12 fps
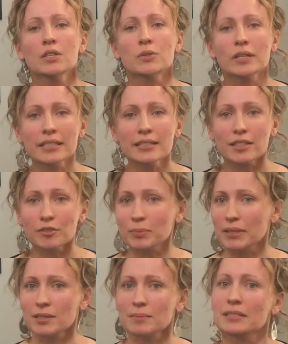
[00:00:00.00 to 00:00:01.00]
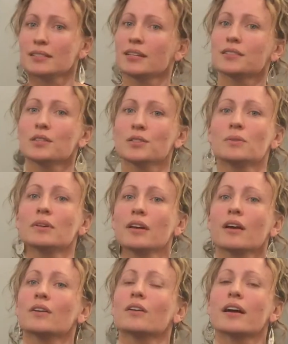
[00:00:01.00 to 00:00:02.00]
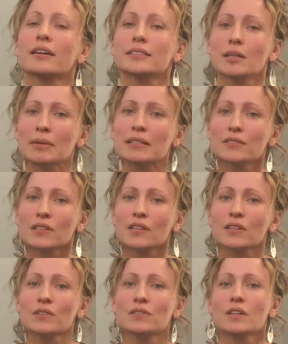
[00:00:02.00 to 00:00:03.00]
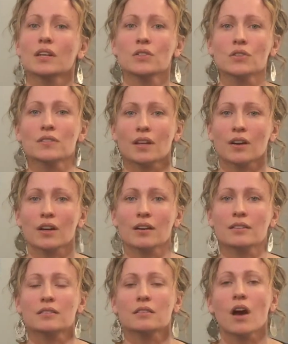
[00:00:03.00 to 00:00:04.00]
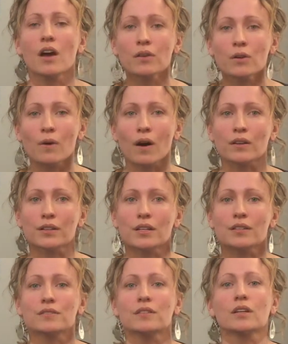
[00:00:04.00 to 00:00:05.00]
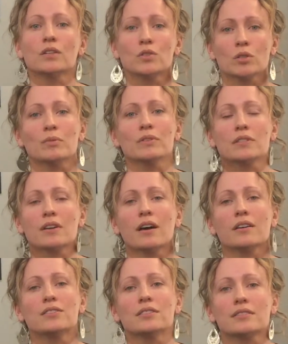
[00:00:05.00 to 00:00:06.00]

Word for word: Directed self-placement takes into account your academic skills, interest areas, and other qualities that contribute to college